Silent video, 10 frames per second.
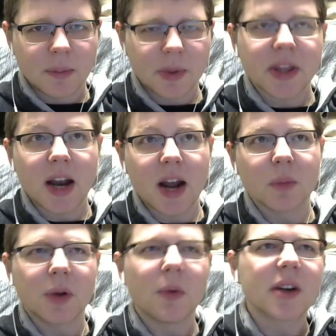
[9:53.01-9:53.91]
But then I
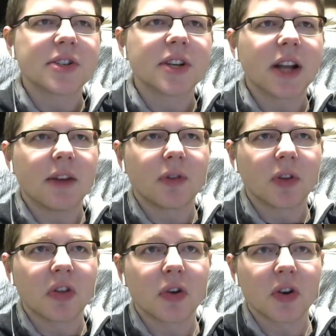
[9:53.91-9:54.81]
rewatched it again for
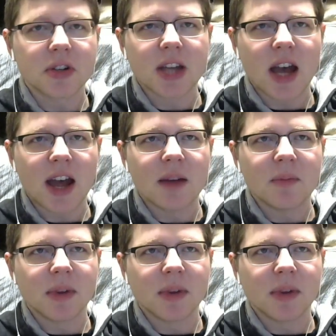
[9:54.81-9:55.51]
the third time